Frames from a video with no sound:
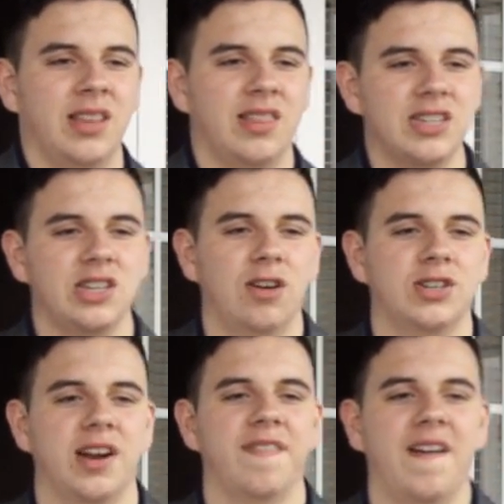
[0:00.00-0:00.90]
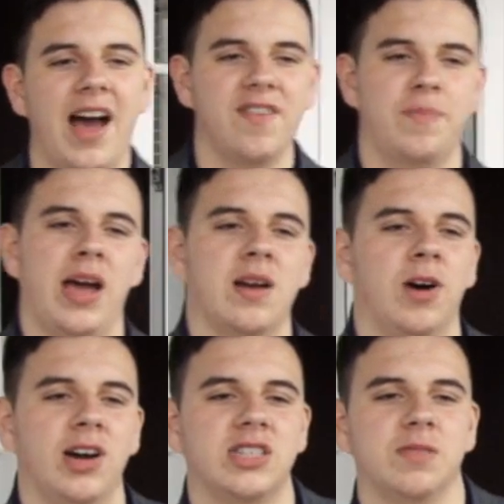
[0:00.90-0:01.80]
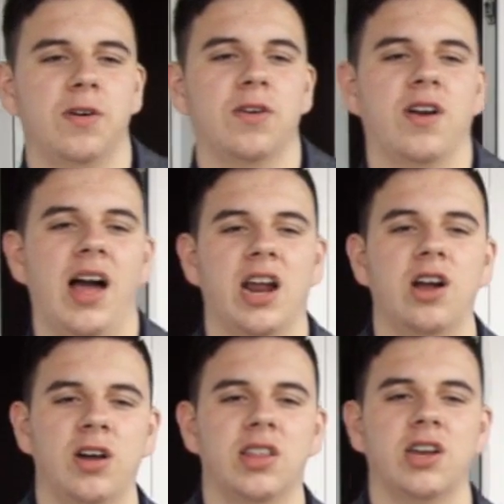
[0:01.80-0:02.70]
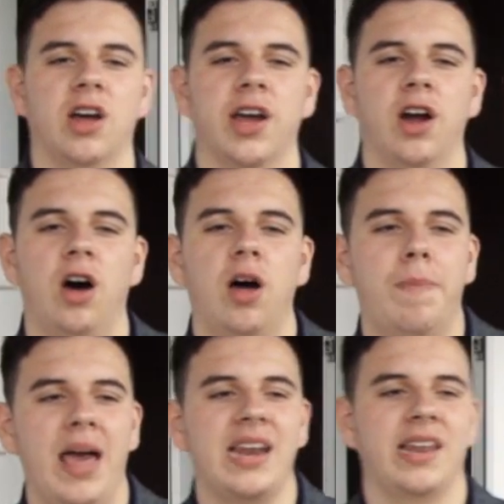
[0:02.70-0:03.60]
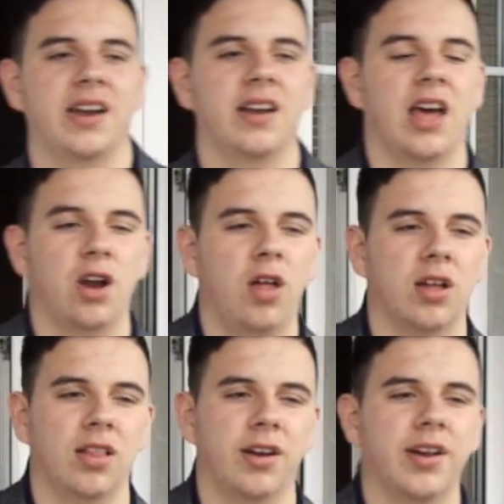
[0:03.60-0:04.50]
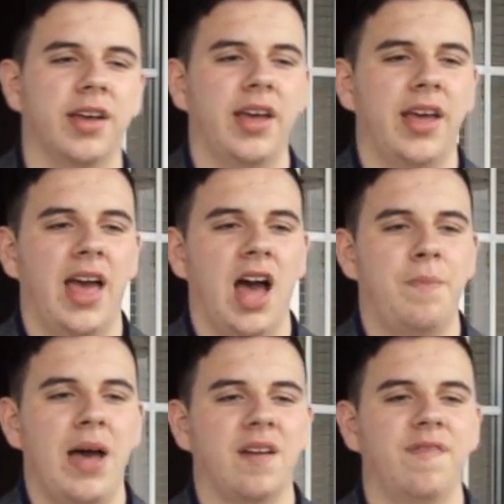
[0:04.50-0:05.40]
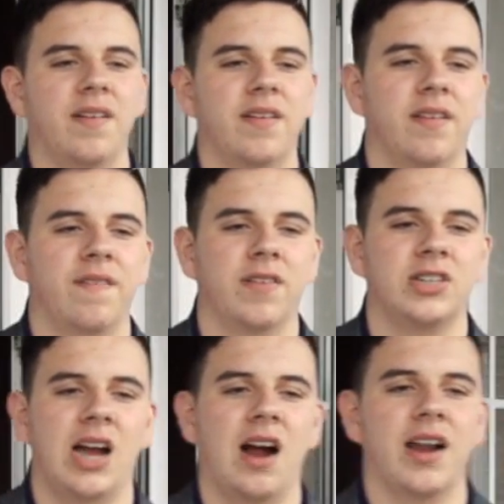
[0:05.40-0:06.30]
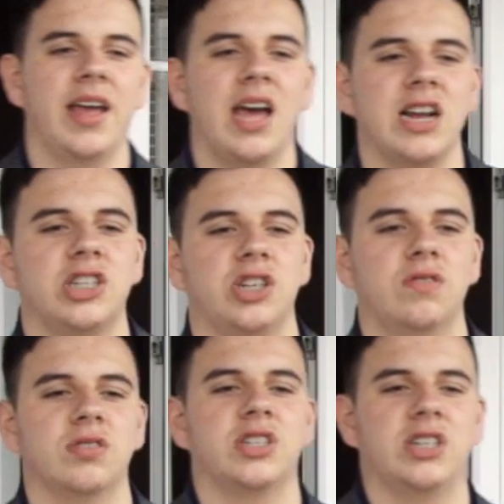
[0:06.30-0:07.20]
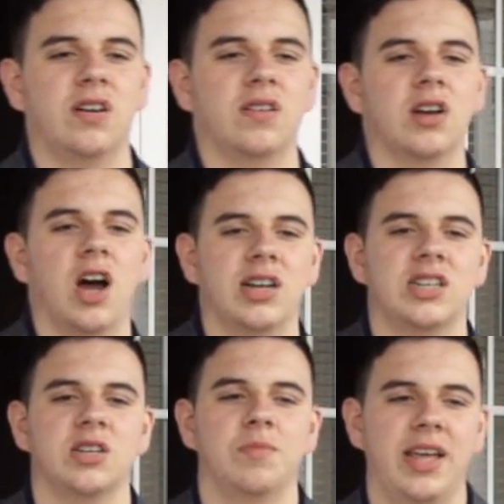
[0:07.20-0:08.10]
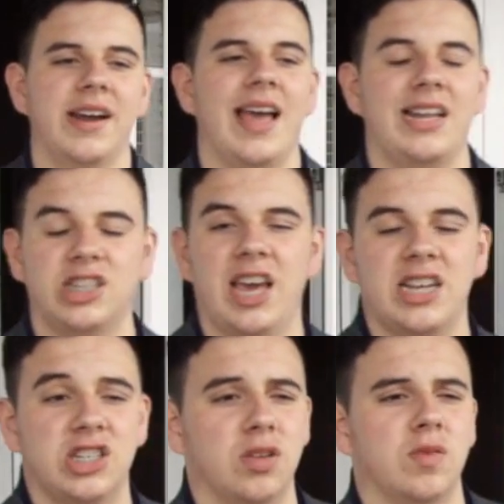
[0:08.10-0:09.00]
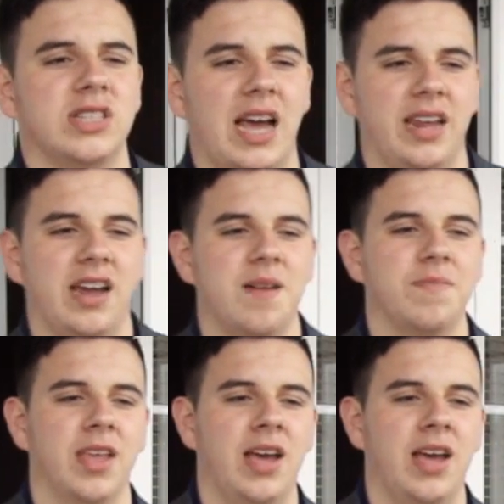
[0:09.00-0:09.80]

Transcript: This luxury five bedroom house in Buncrana, County Donegal, bed linen and all included. A benefit for charity Shones Children Autism Related Education known as iCare.